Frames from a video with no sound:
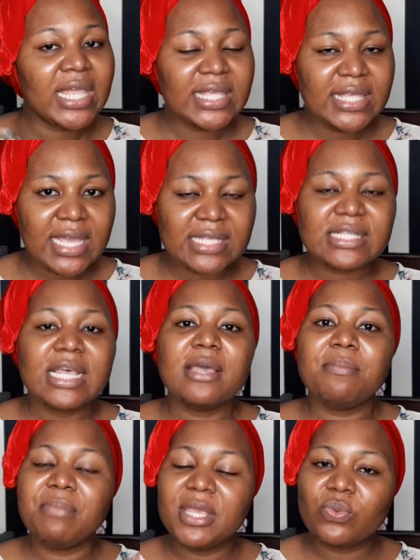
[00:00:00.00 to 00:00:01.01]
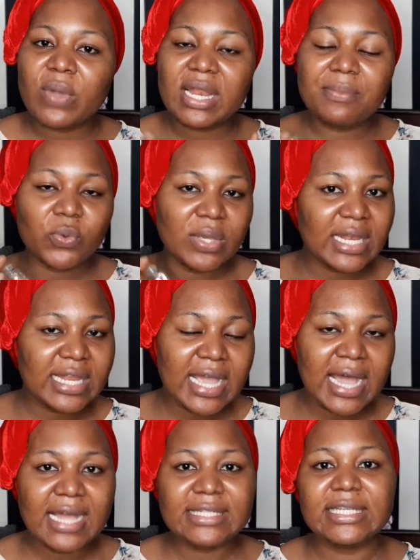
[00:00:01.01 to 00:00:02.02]
Yes, meanwhile let me quickly
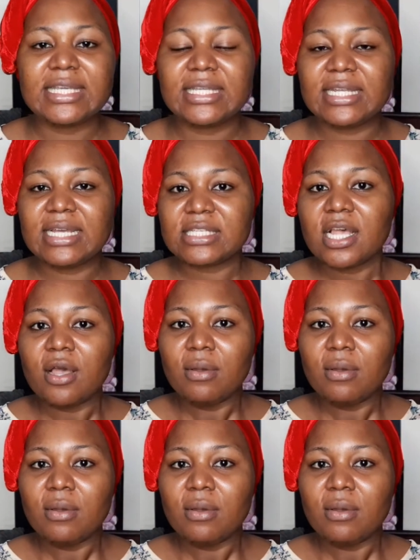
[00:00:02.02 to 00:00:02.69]
add again that